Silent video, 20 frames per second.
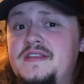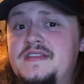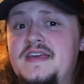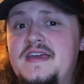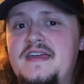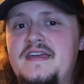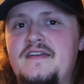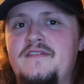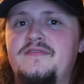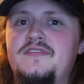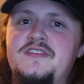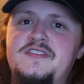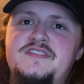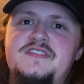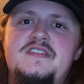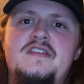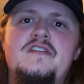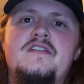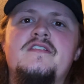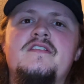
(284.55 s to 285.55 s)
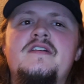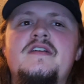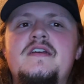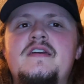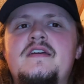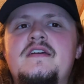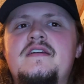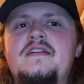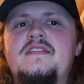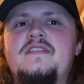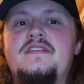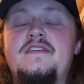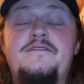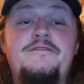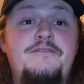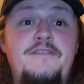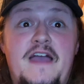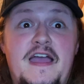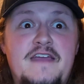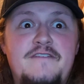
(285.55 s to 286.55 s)
Day of this year, the
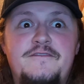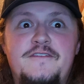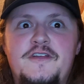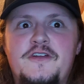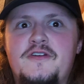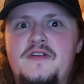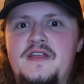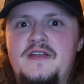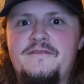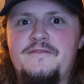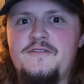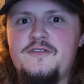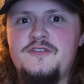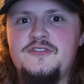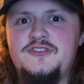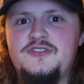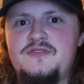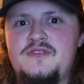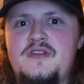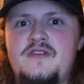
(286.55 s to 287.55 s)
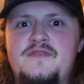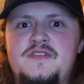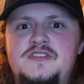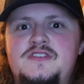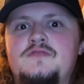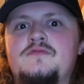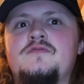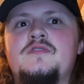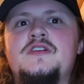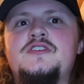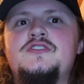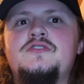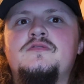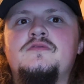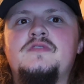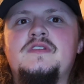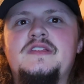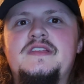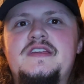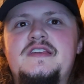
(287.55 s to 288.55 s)
5-year anniversary of its original
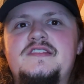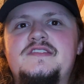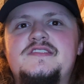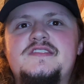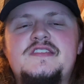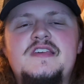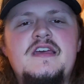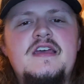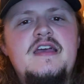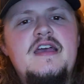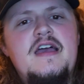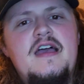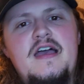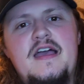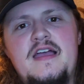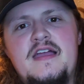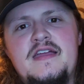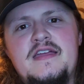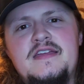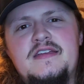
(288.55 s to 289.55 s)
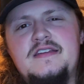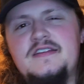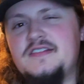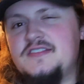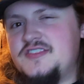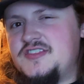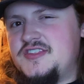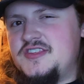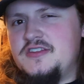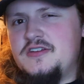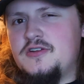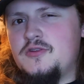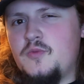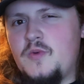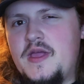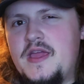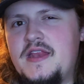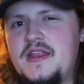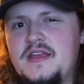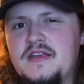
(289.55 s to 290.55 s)
release. I considered
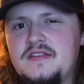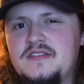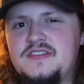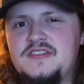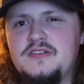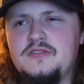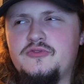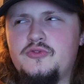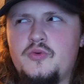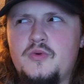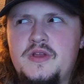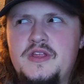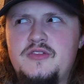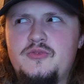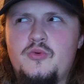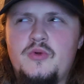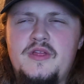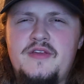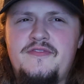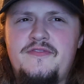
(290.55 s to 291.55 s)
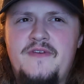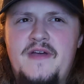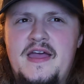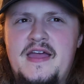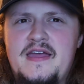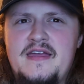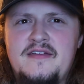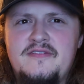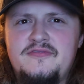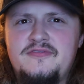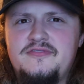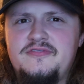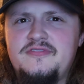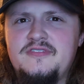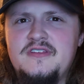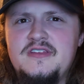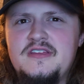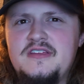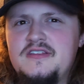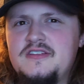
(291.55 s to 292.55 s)
waiting until 2025
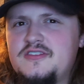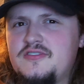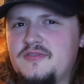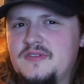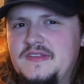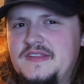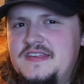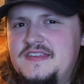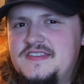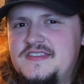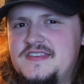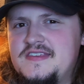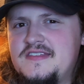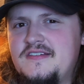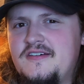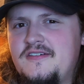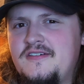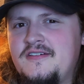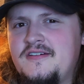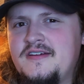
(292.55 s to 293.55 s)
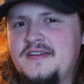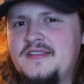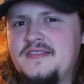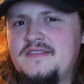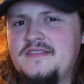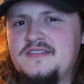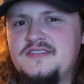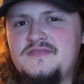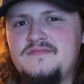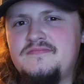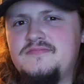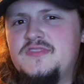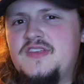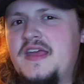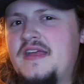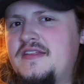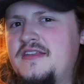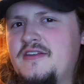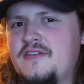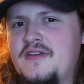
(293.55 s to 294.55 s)
to release it on the
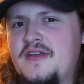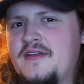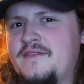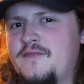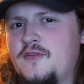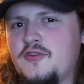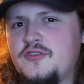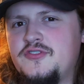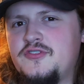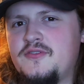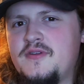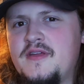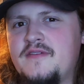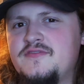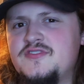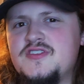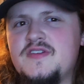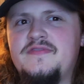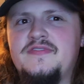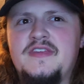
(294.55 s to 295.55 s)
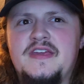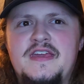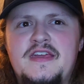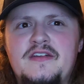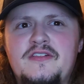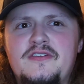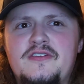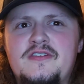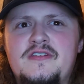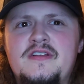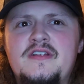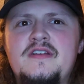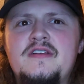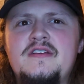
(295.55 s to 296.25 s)
10-year anniversary of Jeff the Killer,